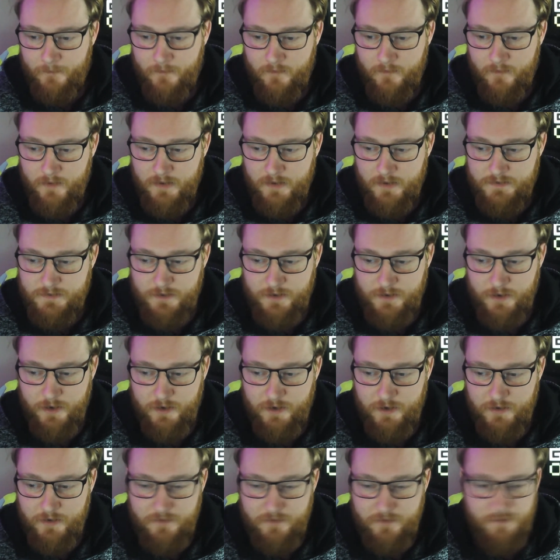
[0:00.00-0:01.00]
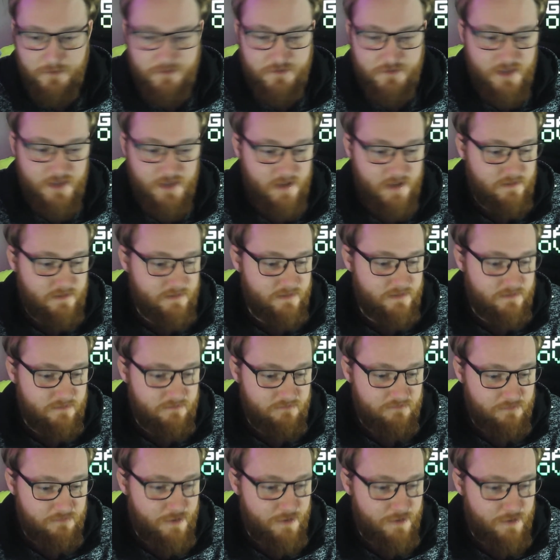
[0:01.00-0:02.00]
So if you said
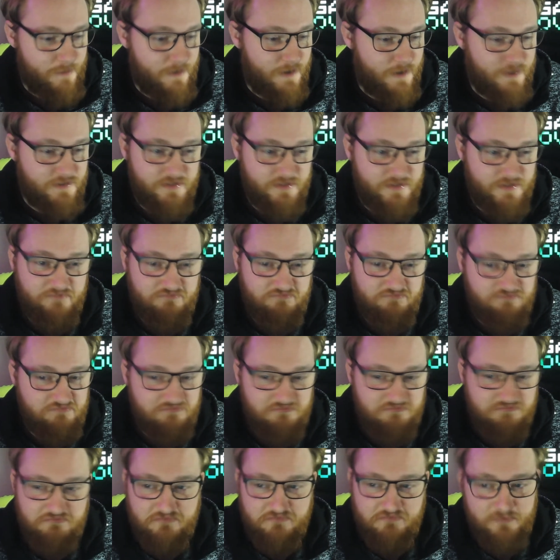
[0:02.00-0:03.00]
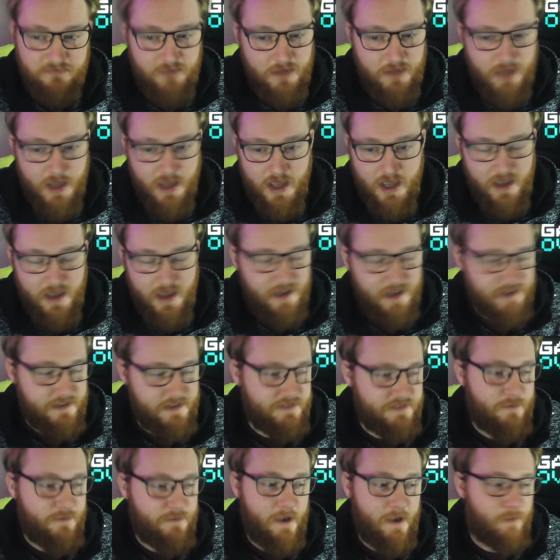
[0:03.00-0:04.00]
pretty much any
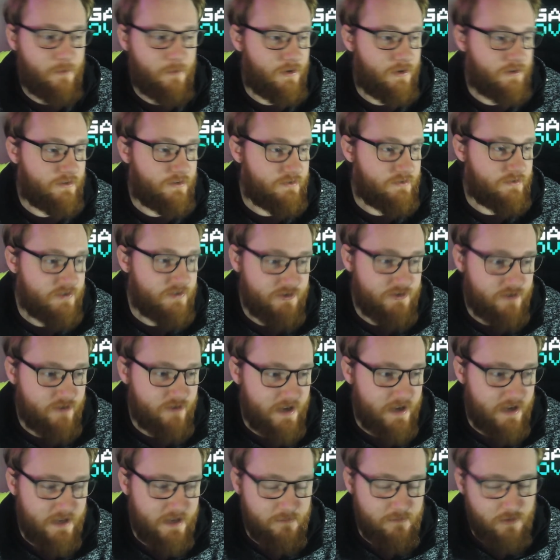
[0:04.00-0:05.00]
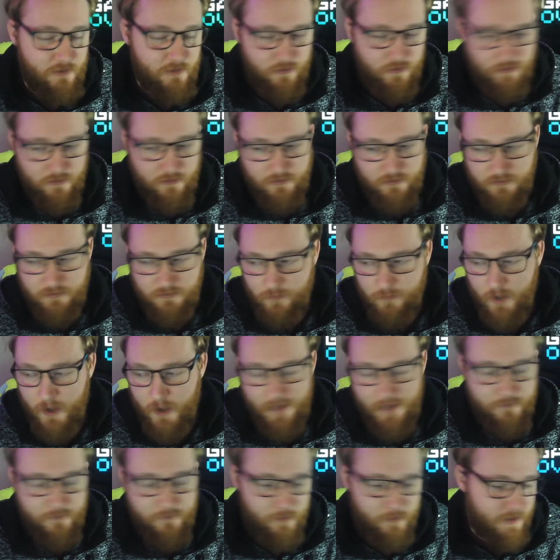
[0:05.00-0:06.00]
swear word on stream or
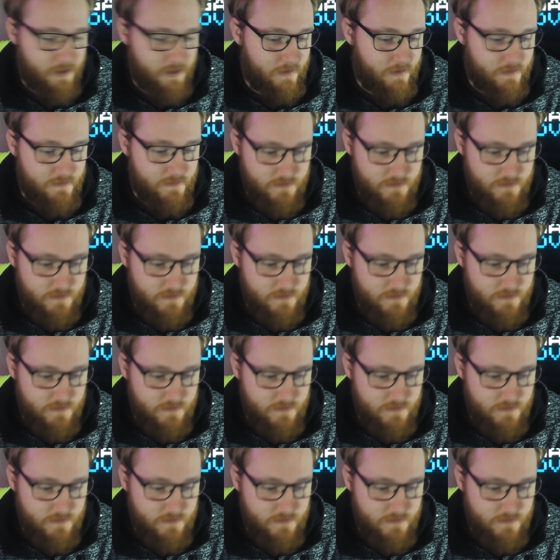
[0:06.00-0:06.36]
whatever it is,